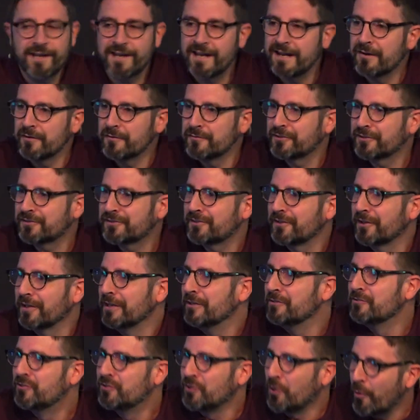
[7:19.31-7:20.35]
here just to
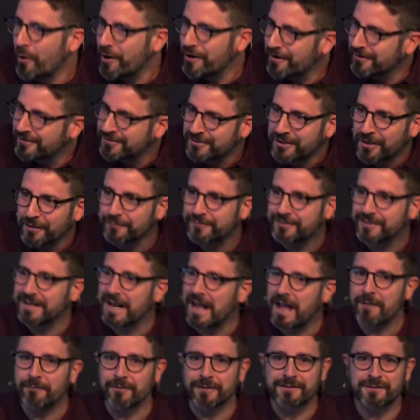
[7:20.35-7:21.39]
enjoy ourselves and
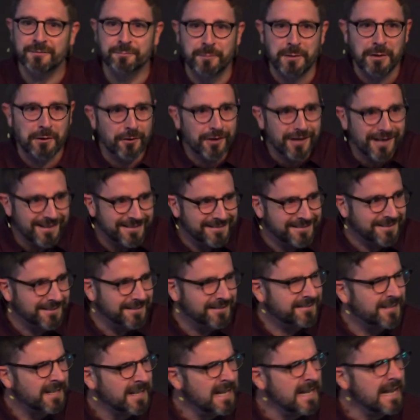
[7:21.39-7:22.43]
have
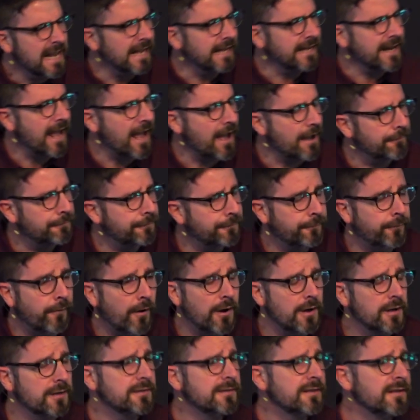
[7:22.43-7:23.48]
experiences and have
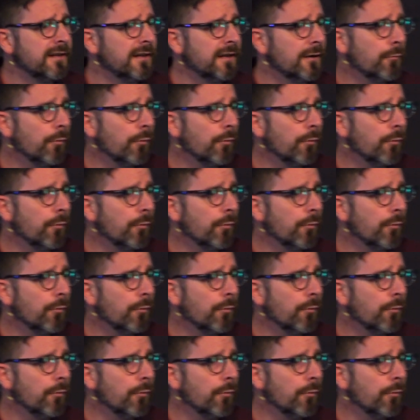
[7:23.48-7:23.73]
fun?